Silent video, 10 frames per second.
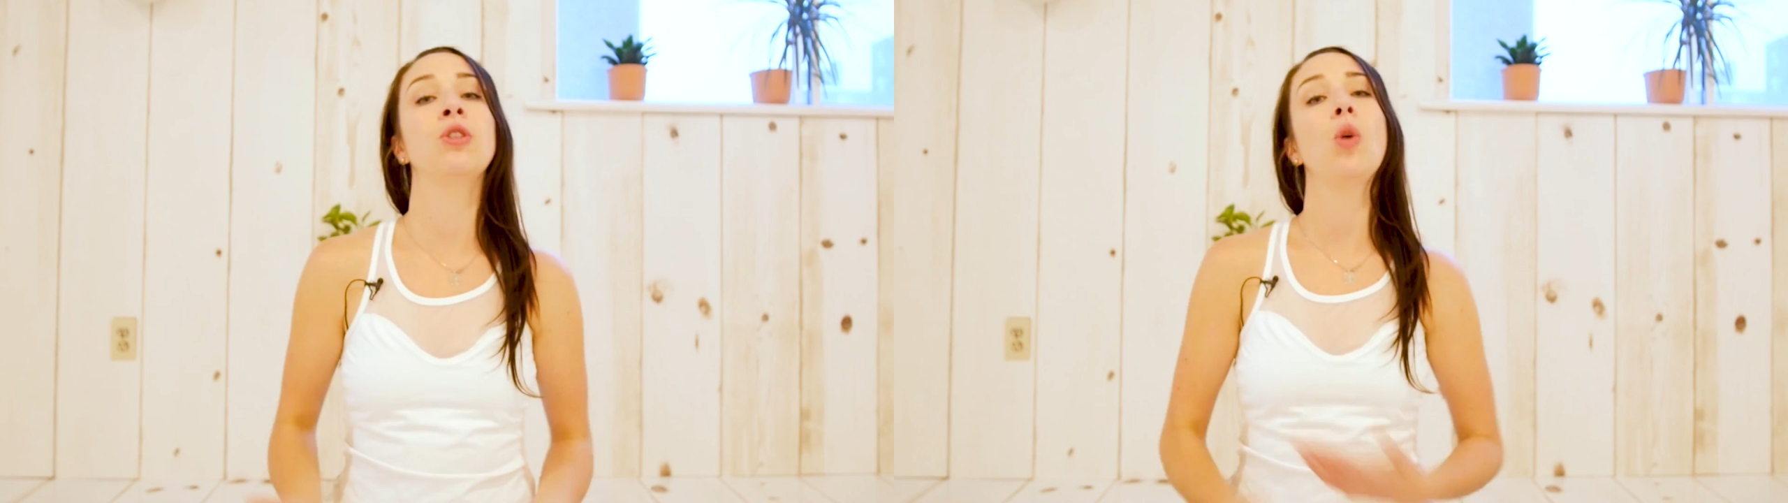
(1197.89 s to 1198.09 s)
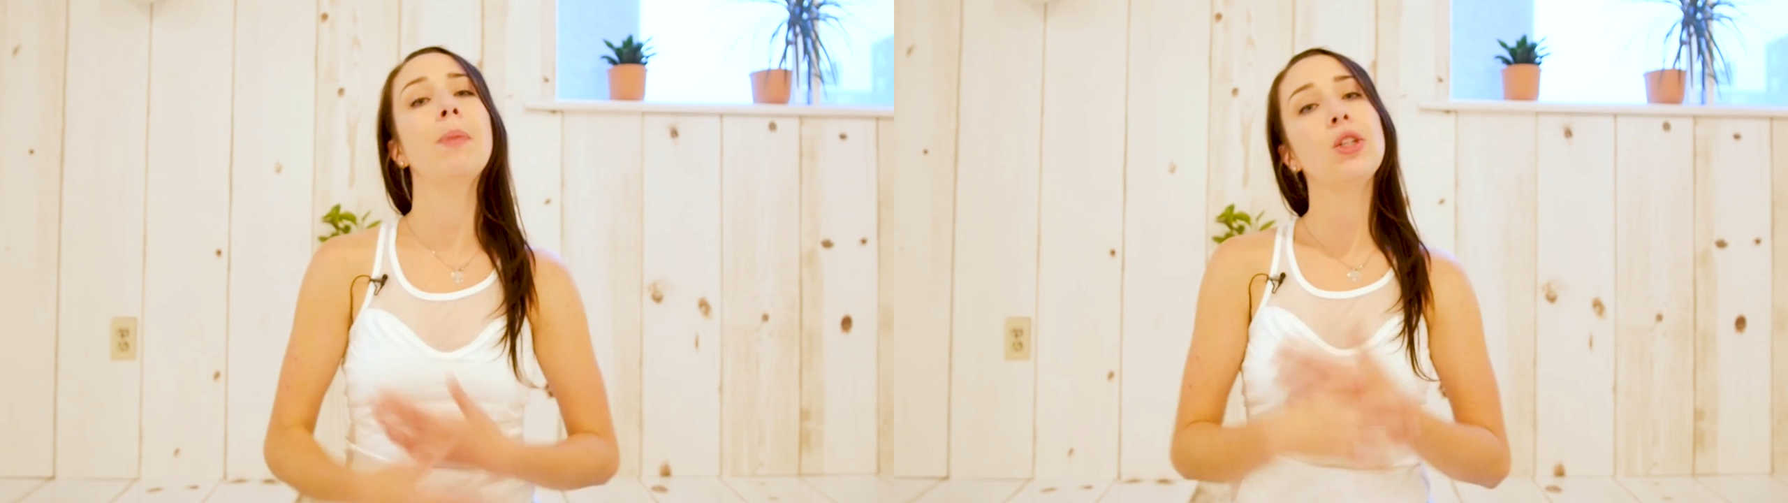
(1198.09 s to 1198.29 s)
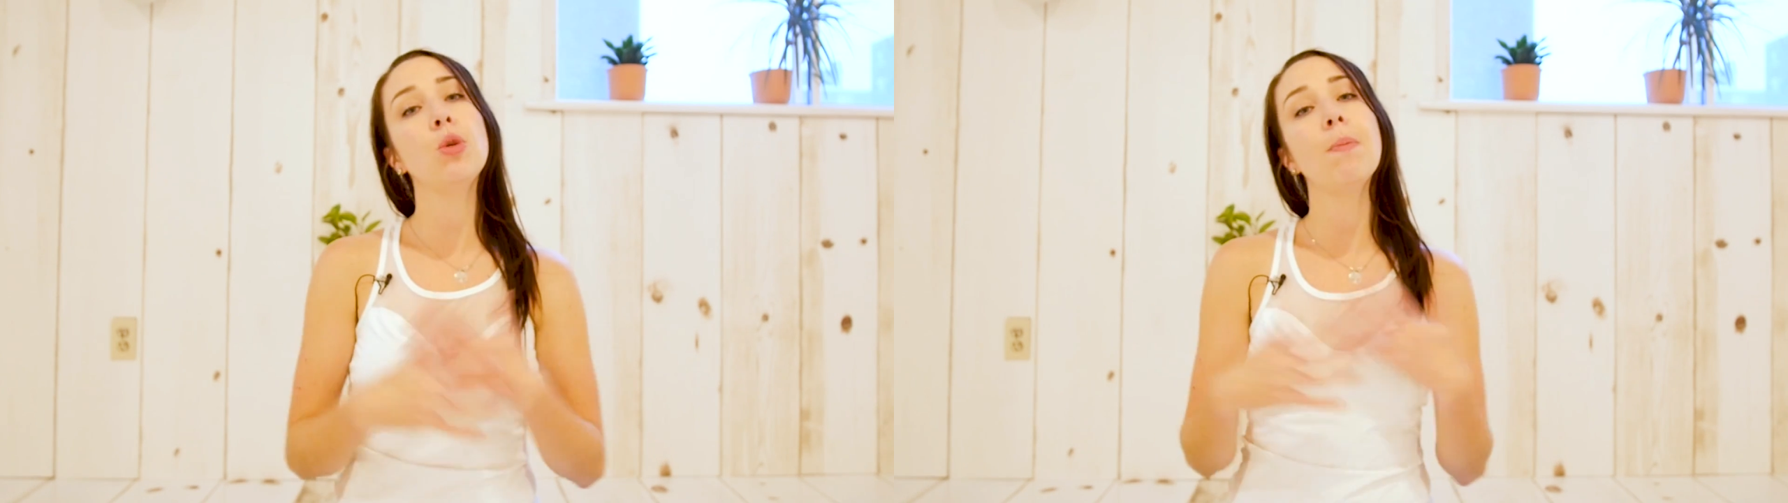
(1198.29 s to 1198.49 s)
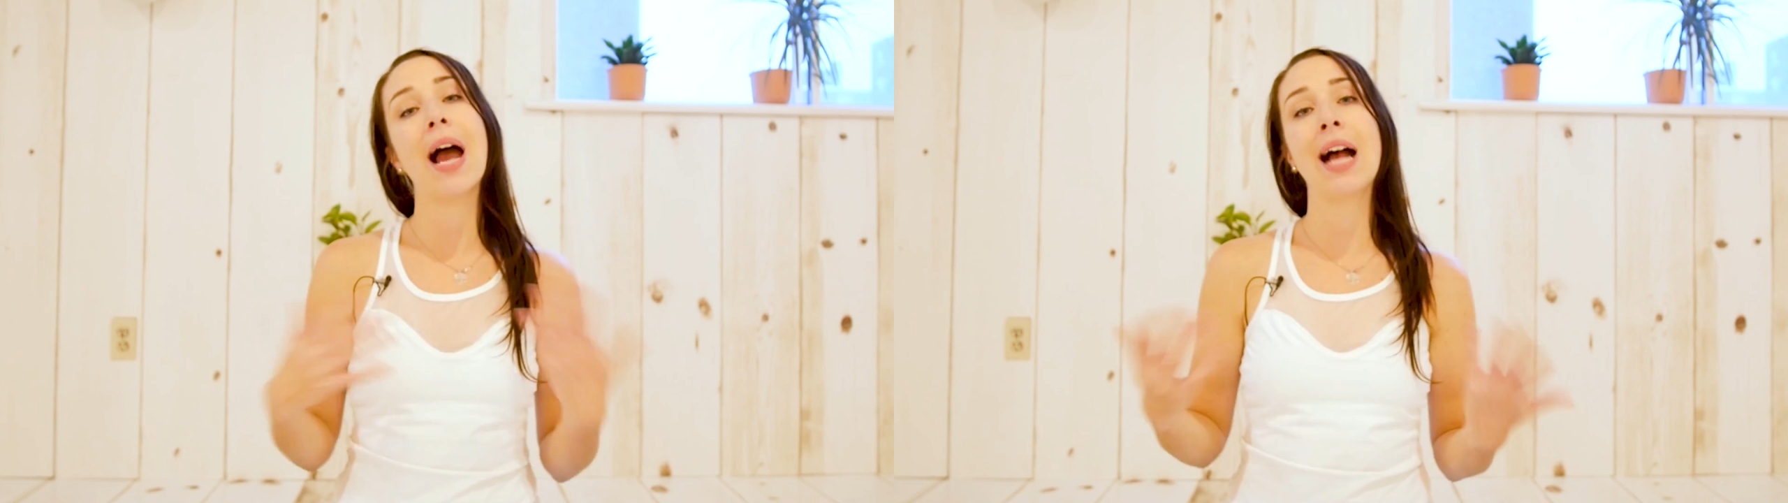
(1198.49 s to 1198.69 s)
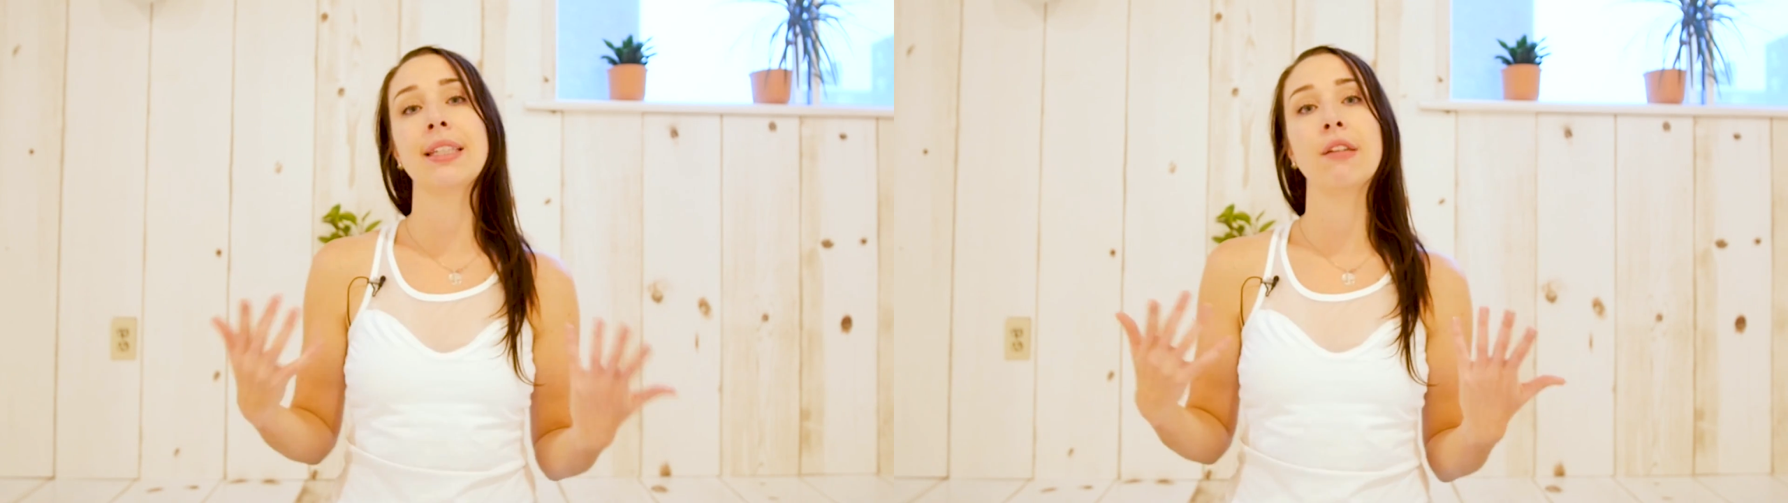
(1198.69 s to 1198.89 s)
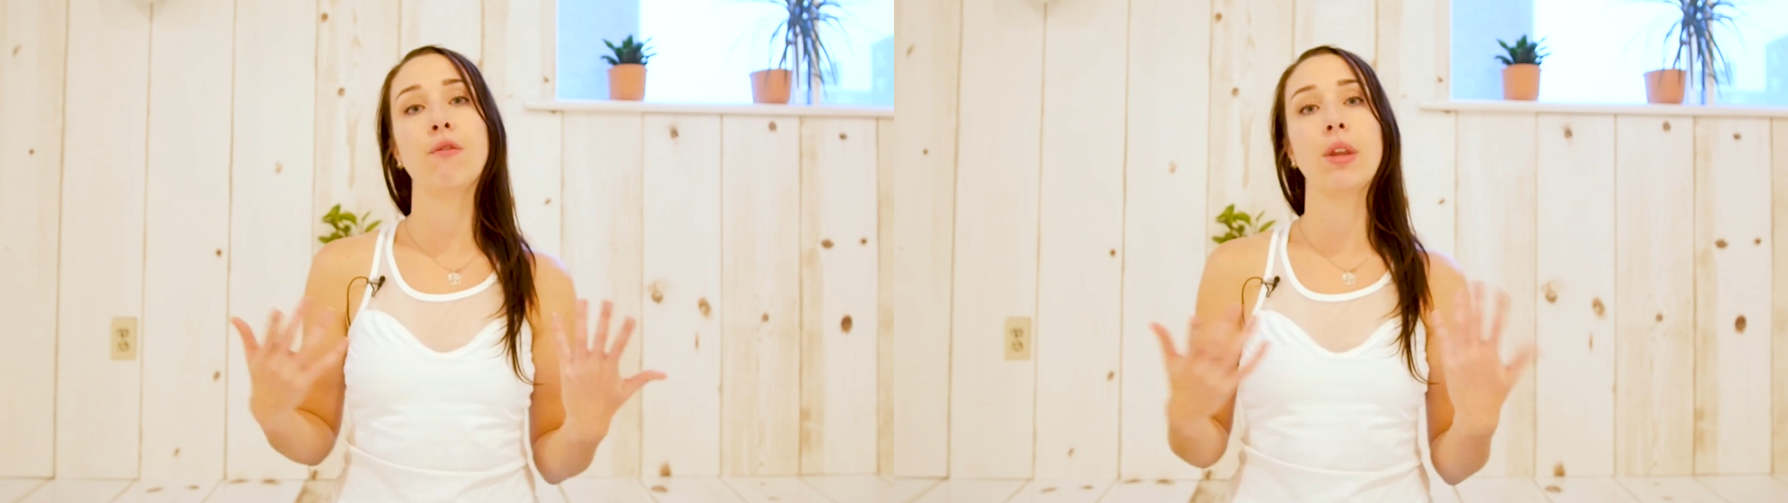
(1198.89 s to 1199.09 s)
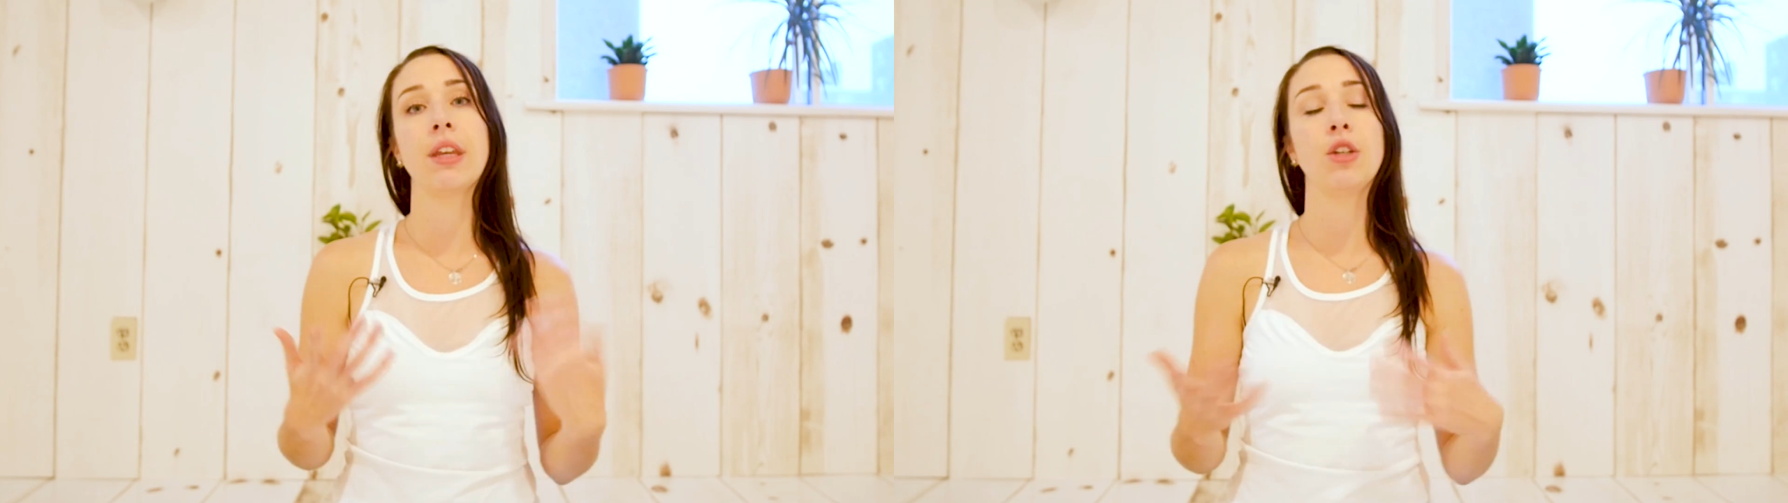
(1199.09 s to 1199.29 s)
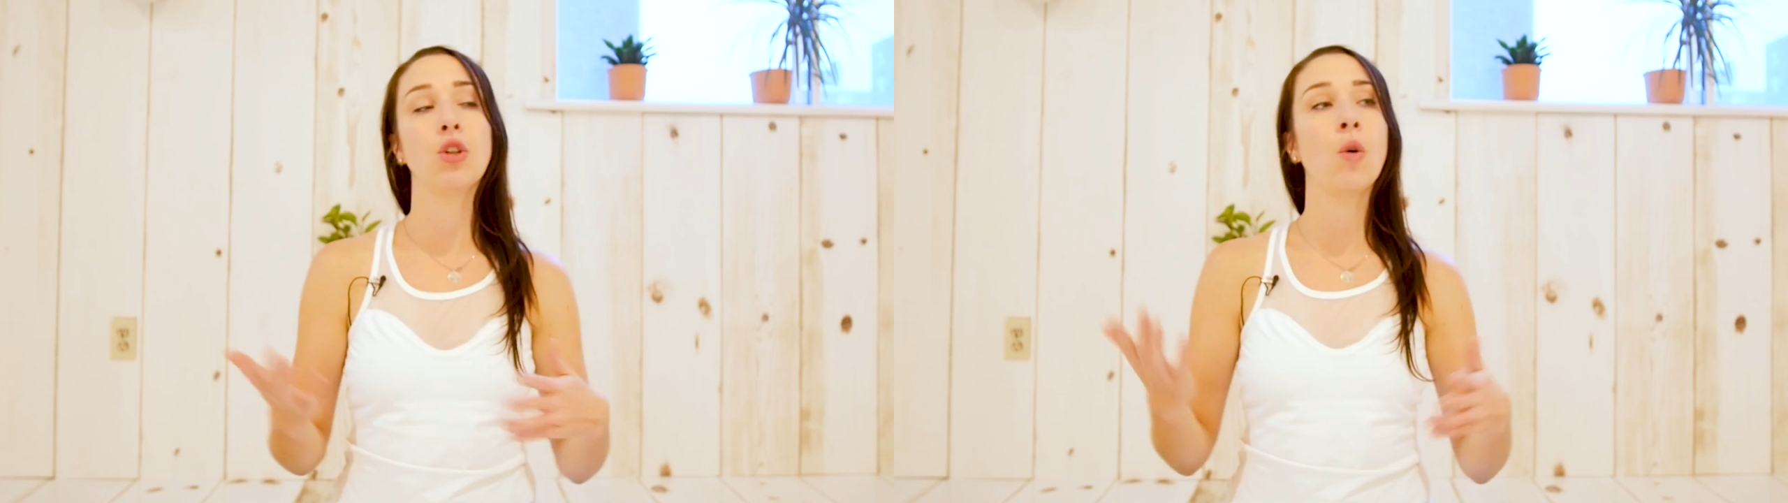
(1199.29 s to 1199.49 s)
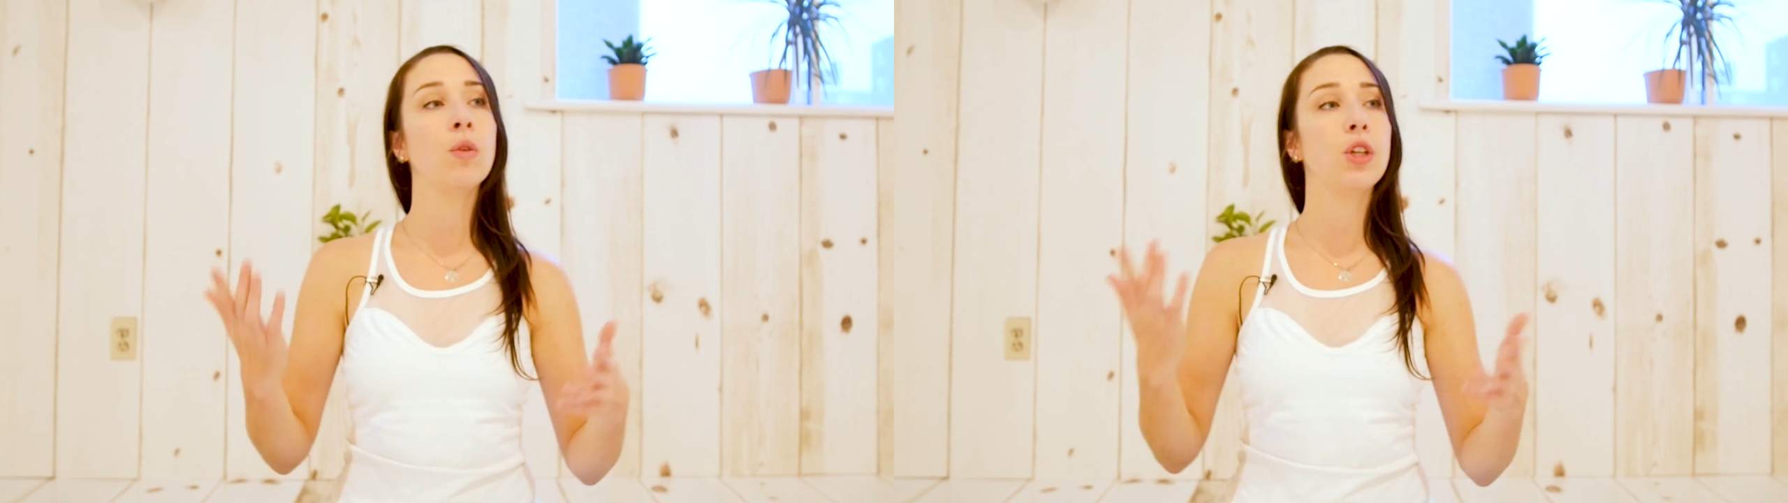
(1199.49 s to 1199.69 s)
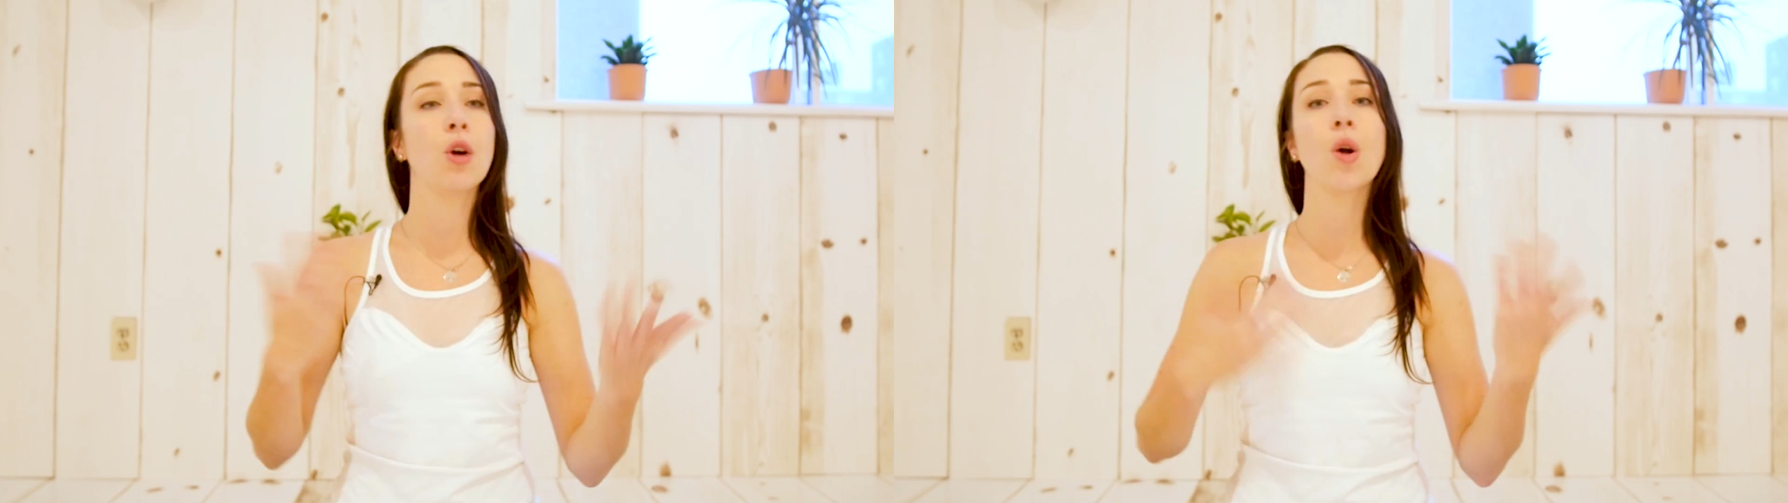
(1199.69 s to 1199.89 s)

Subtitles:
Don't be too passive with it. Don't,